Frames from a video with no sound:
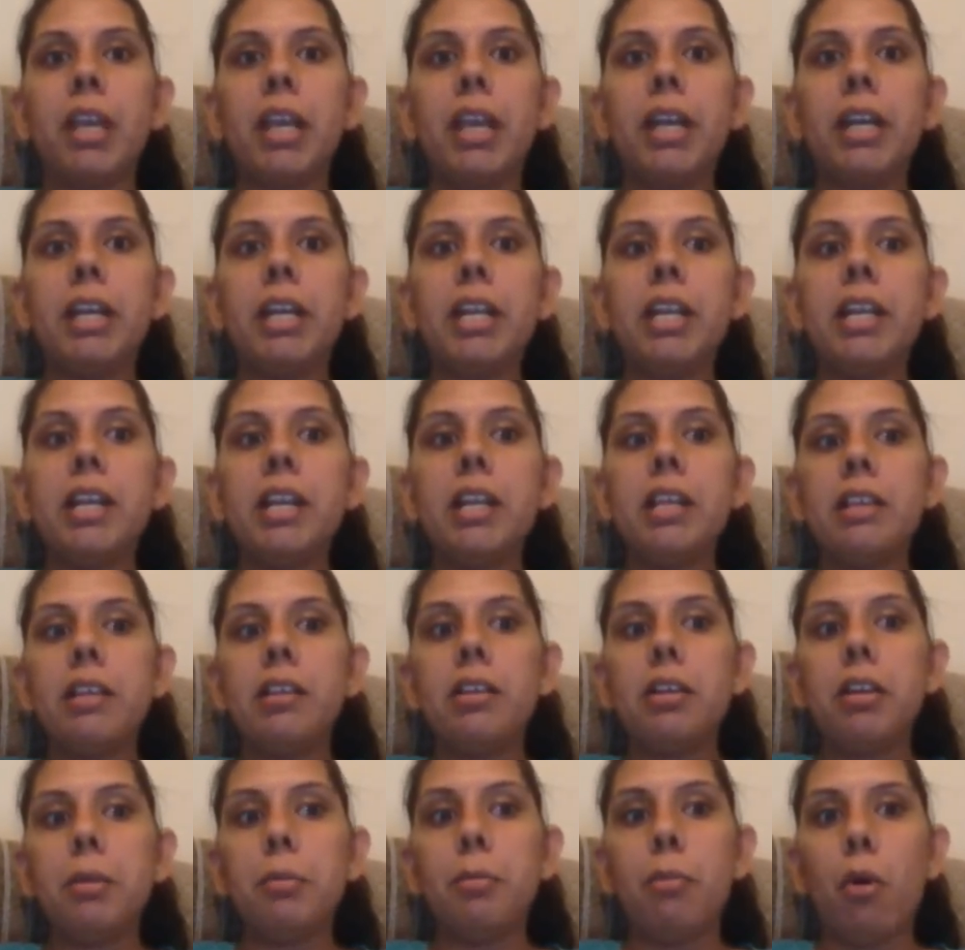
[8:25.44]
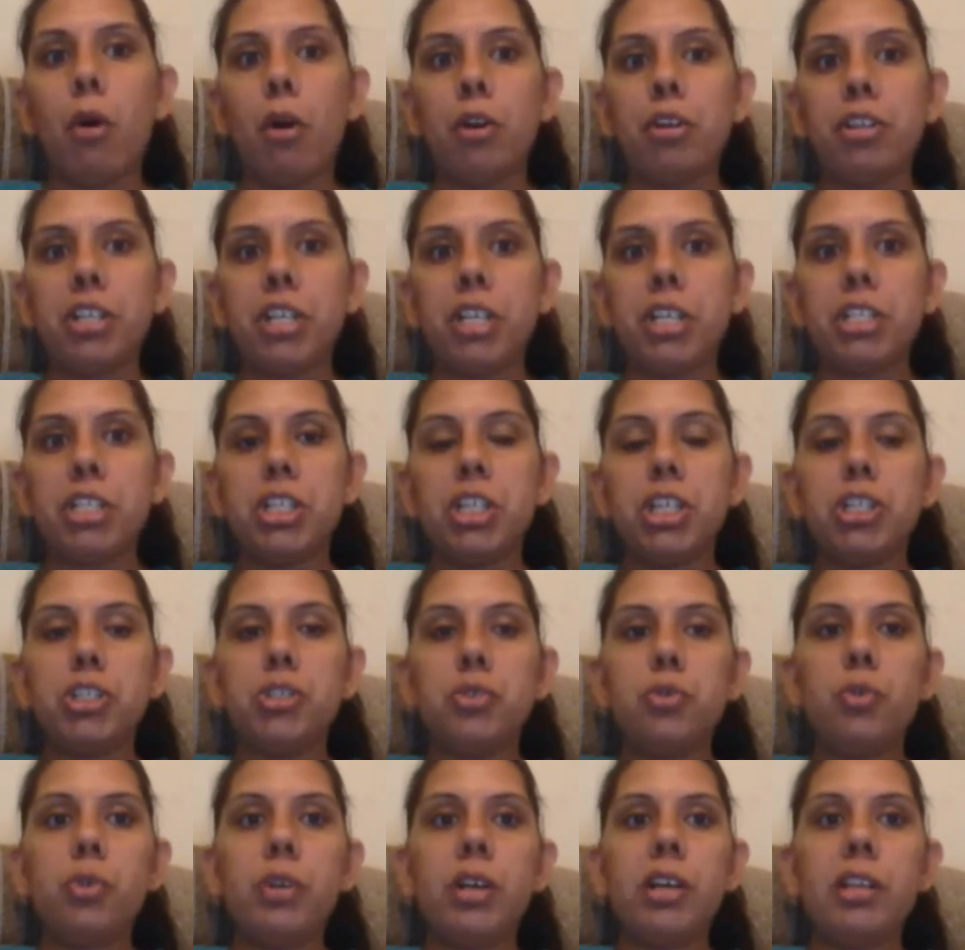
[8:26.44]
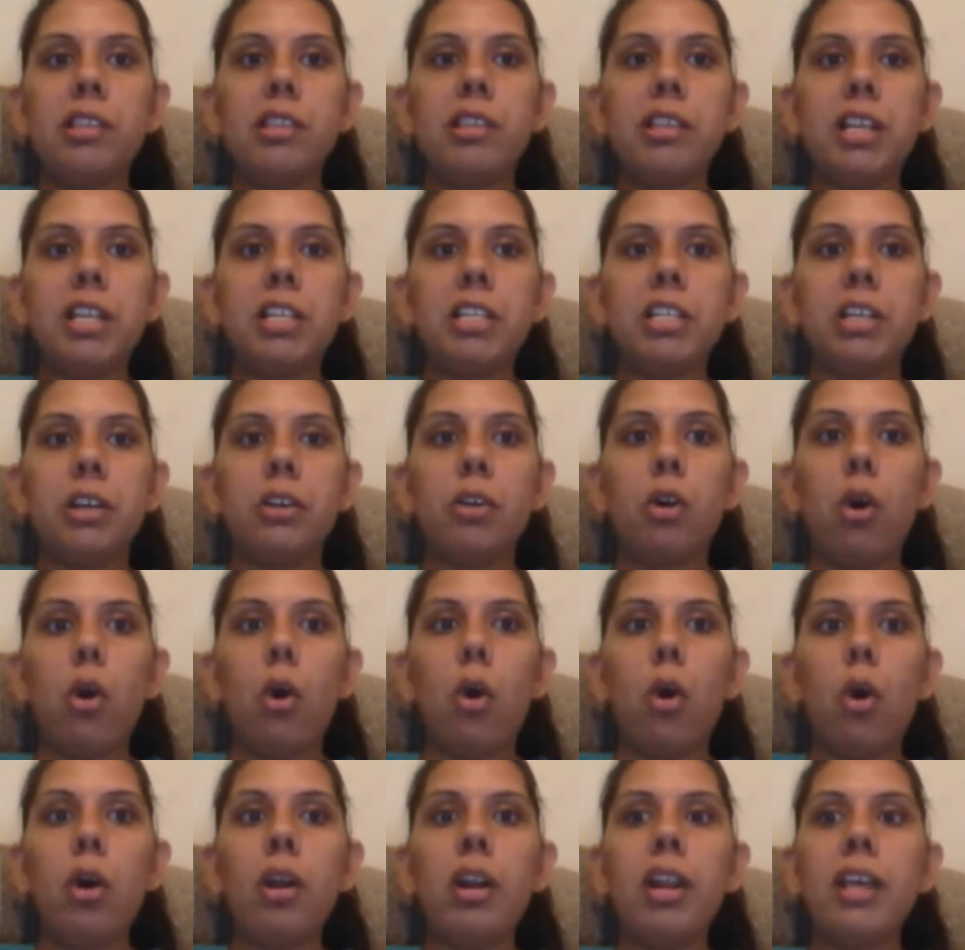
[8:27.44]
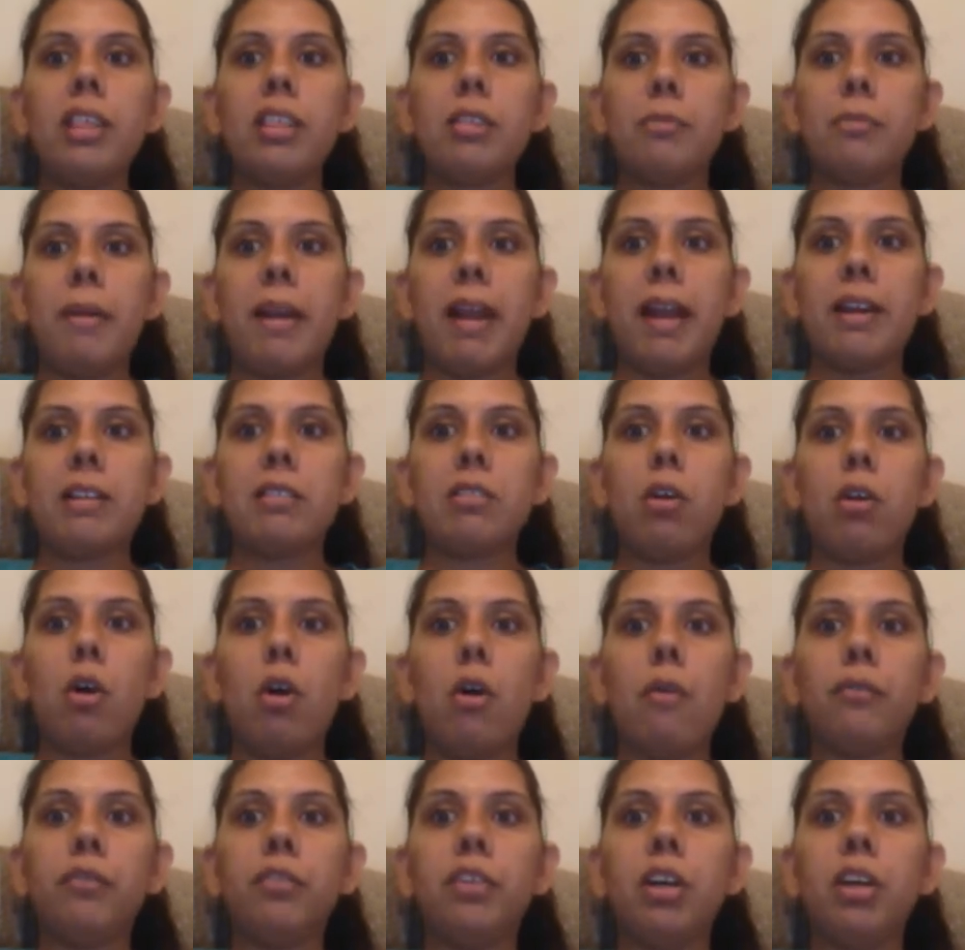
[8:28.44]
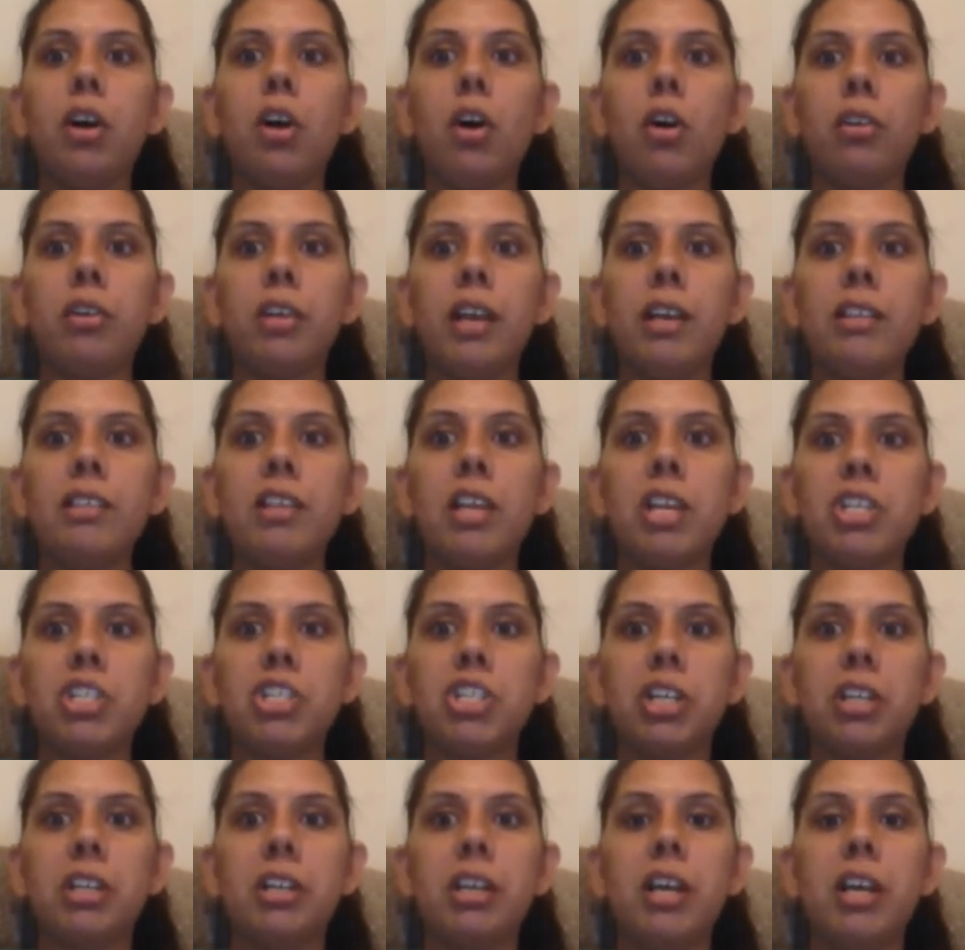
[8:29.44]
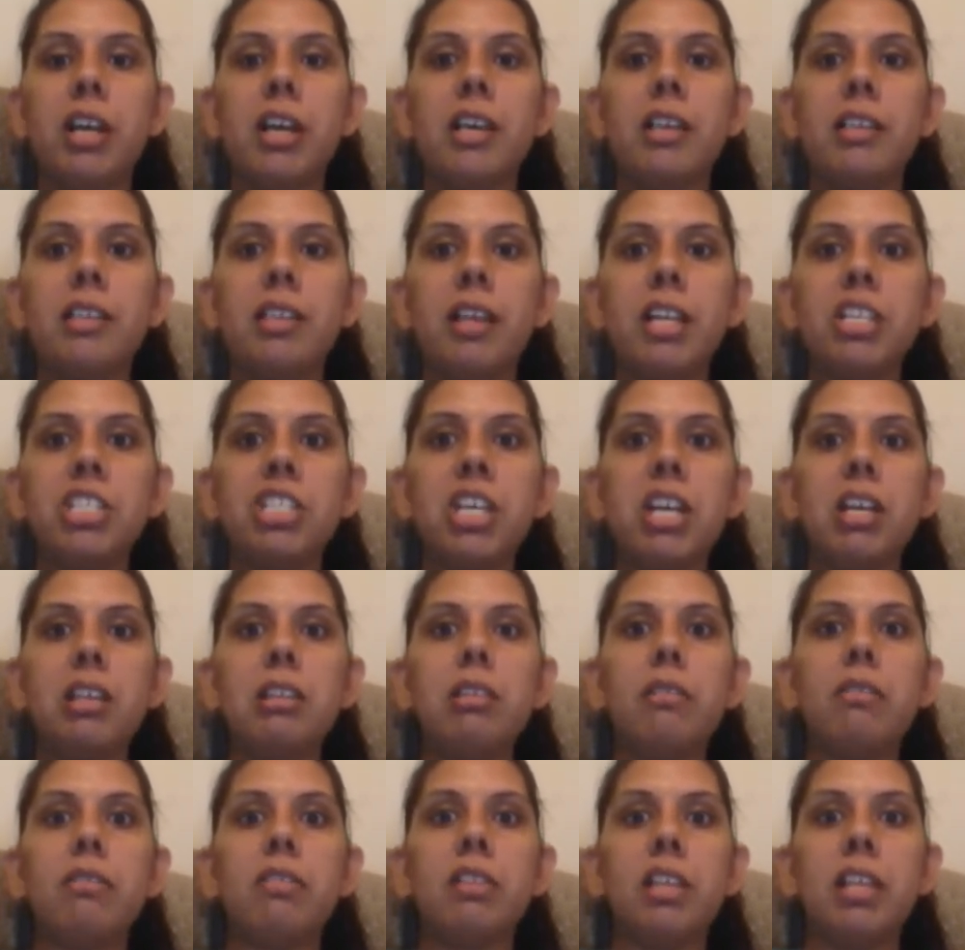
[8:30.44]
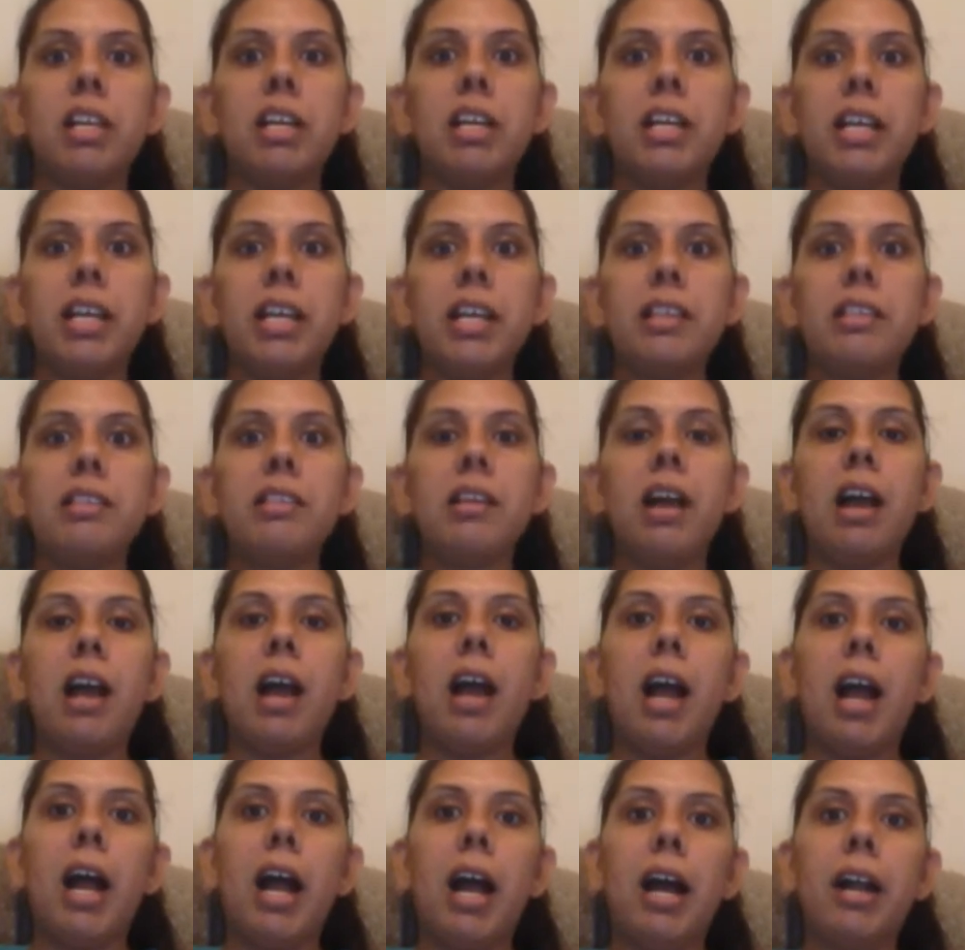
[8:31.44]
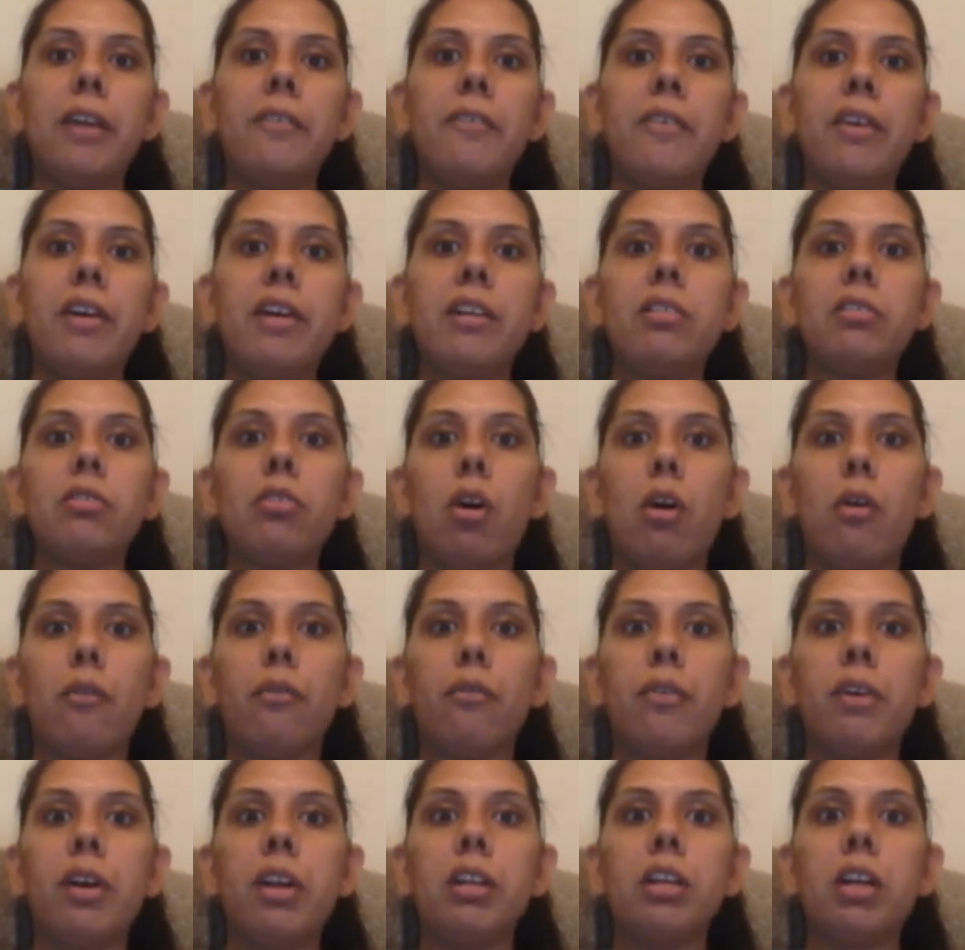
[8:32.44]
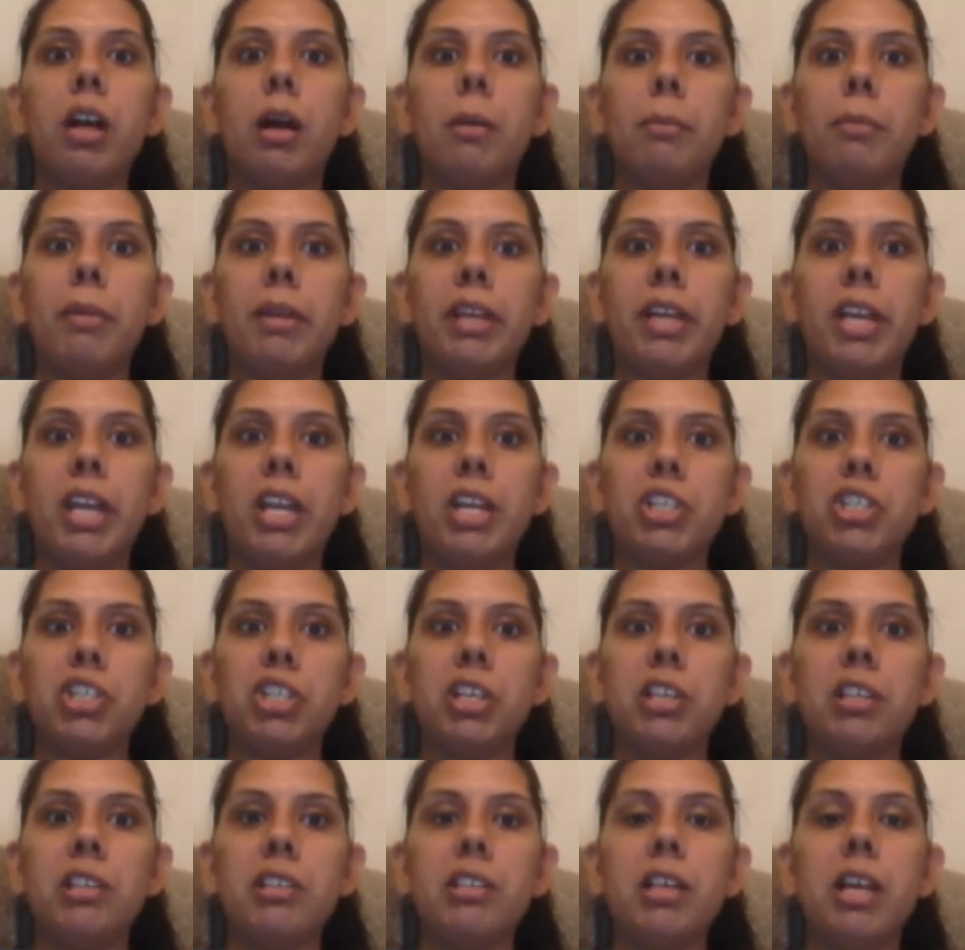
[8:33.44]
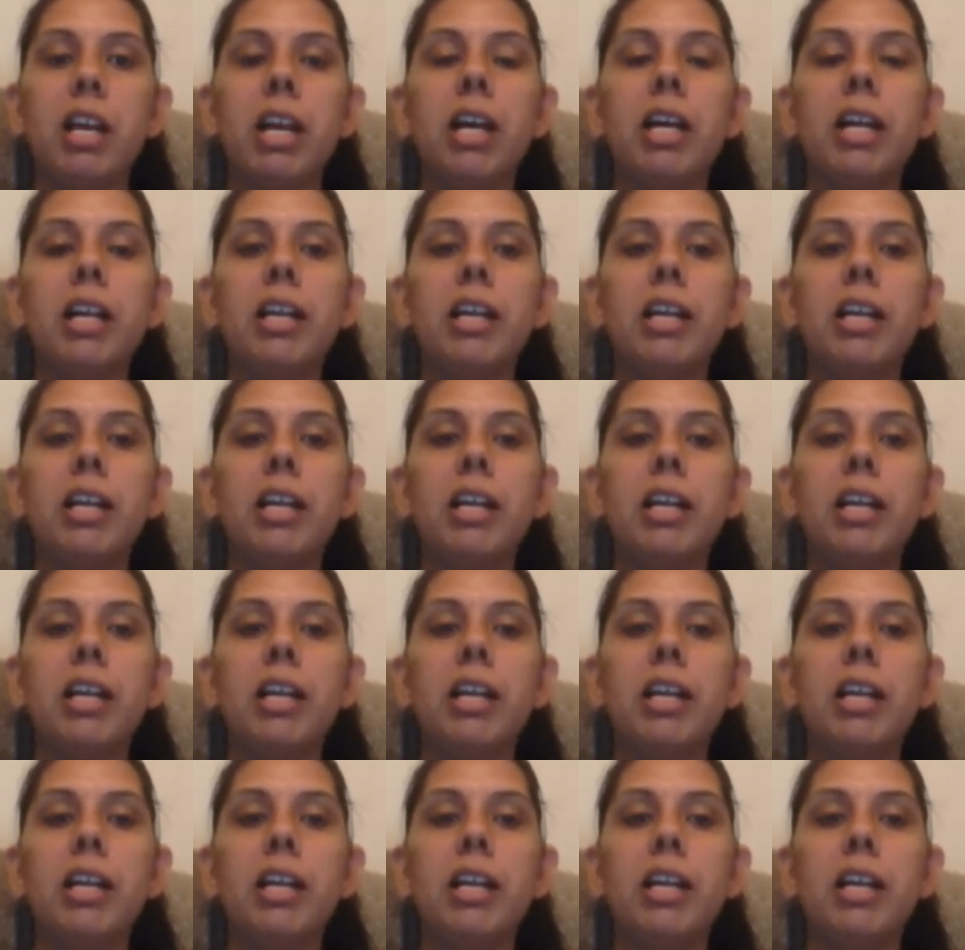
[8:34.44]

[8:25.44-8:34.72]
It is important to consider all aspects of the organization, such as facilities, hardware, software, communications,